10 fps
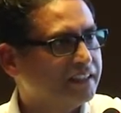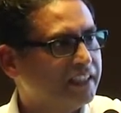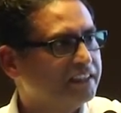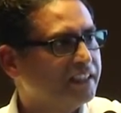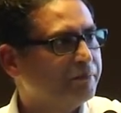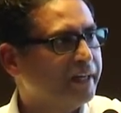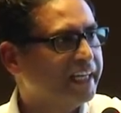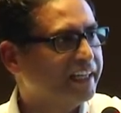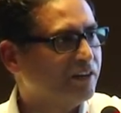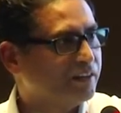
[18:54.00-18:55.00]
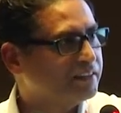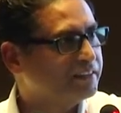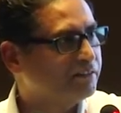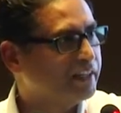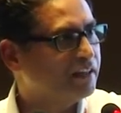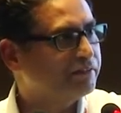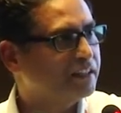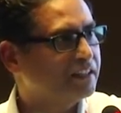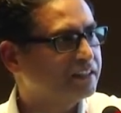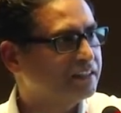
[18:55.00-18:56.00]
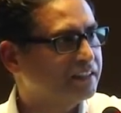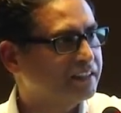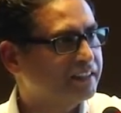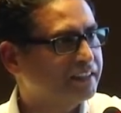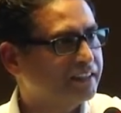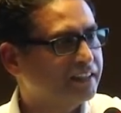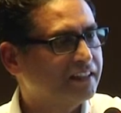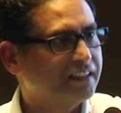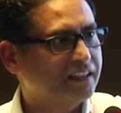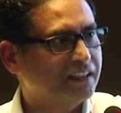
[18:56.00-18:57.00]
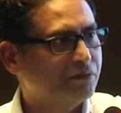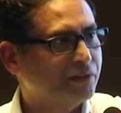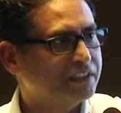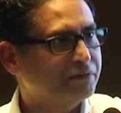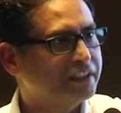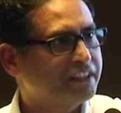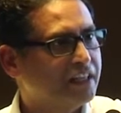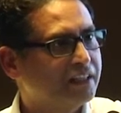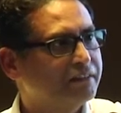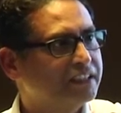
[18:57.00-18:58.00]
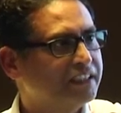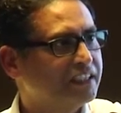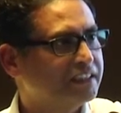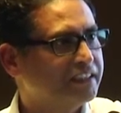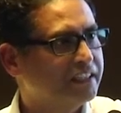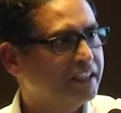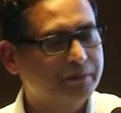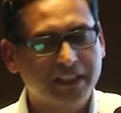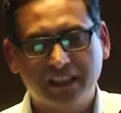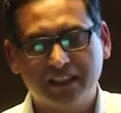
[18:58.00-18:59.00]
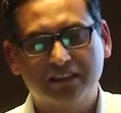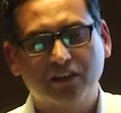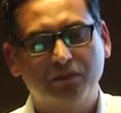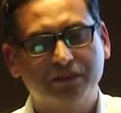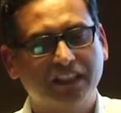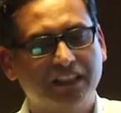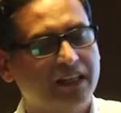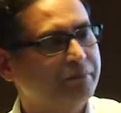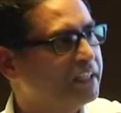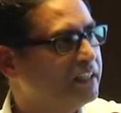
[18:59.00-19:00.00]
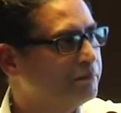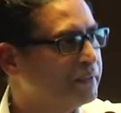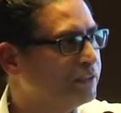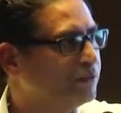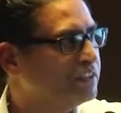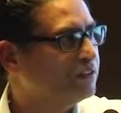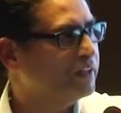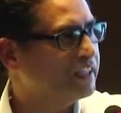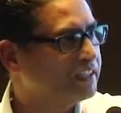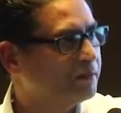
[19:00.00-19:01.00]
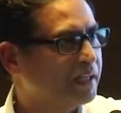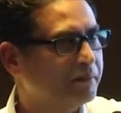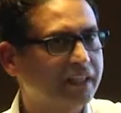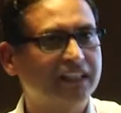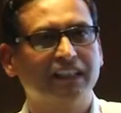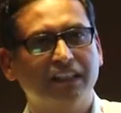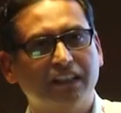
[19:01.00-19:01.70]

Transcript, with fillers: things are piling on one after another. First, we started with GST, then BIS norms, then anti-dumping duty is already in the pipeline.